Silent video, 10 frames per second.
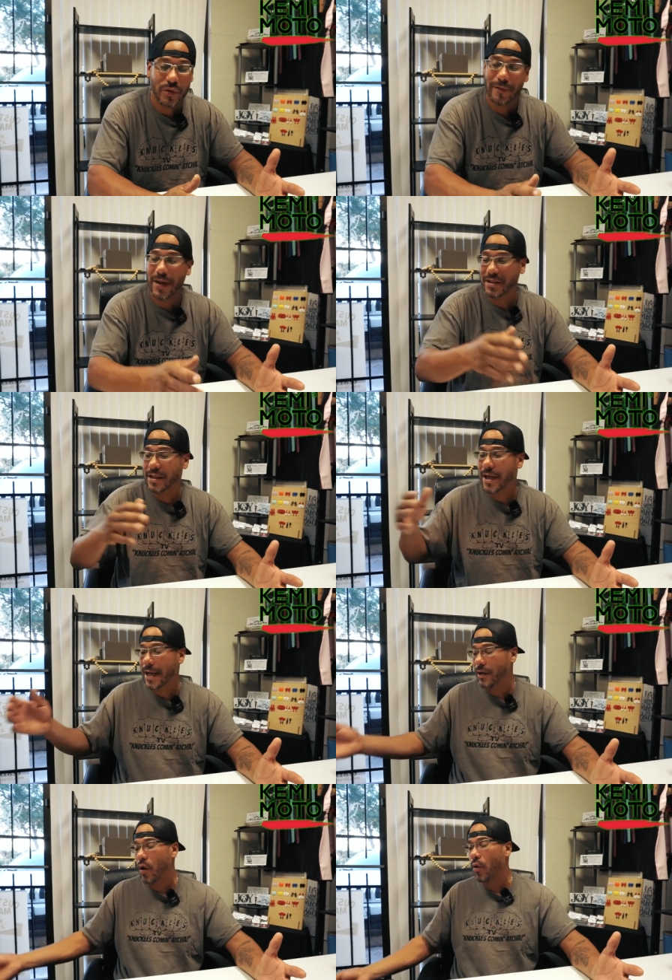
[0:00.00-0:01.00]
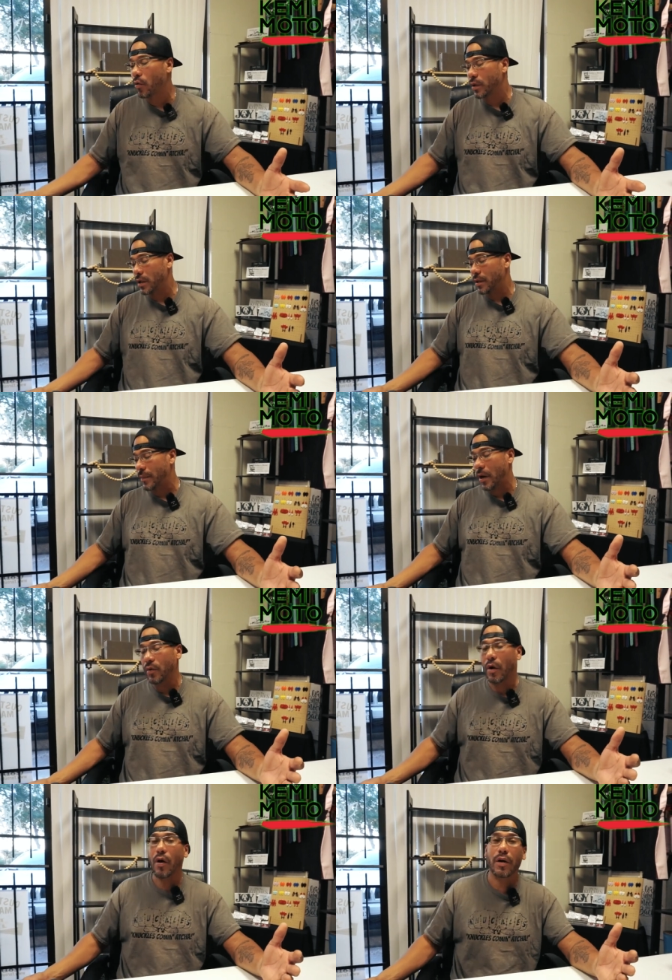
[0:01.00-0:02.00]
So I've actually got an old, uh, my
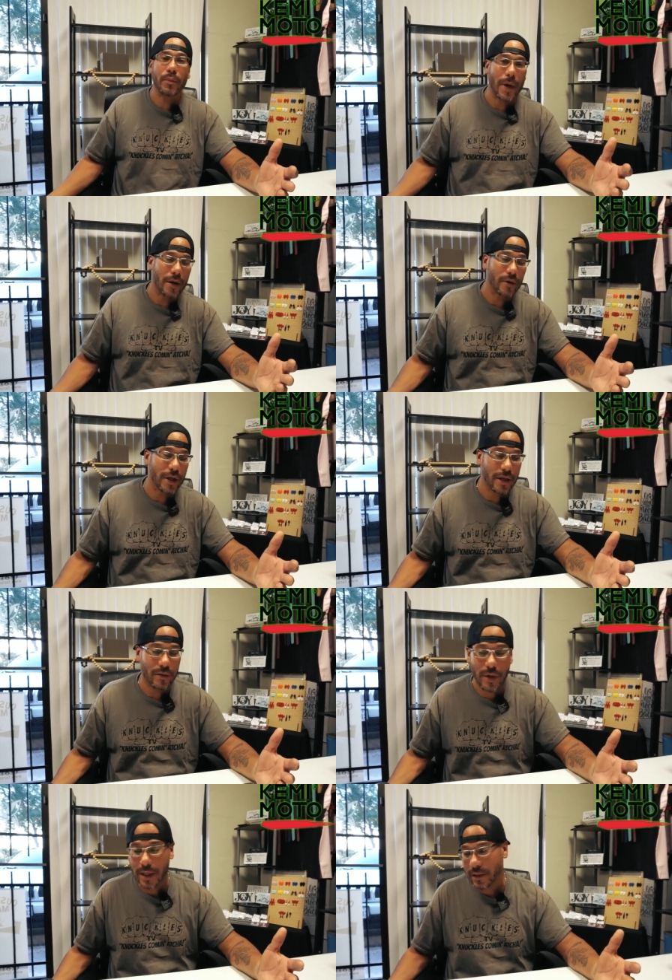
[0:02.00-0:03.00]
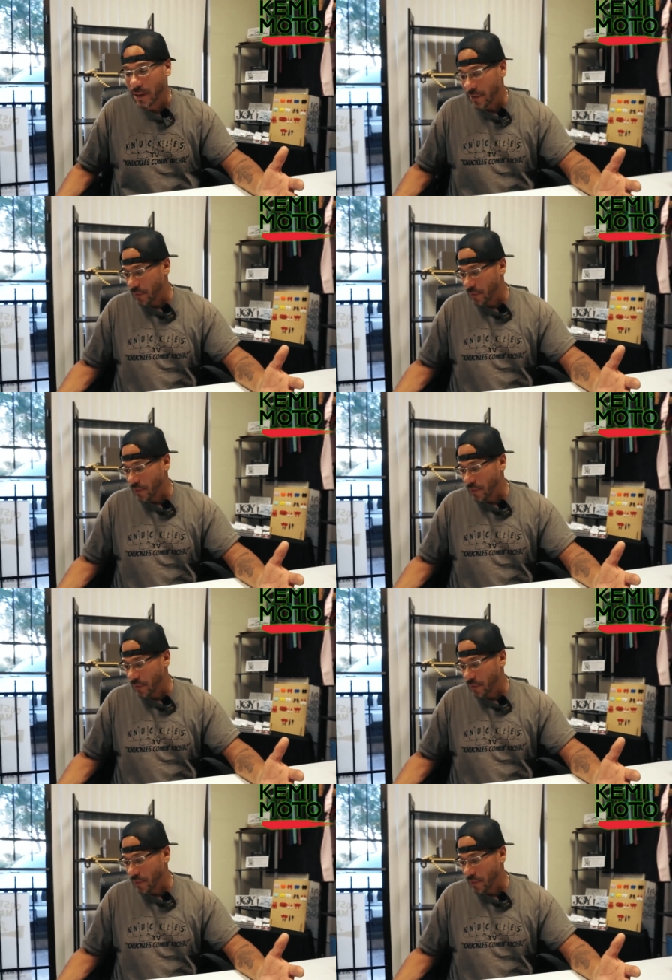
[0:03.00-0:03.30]
old Harley battery here, right?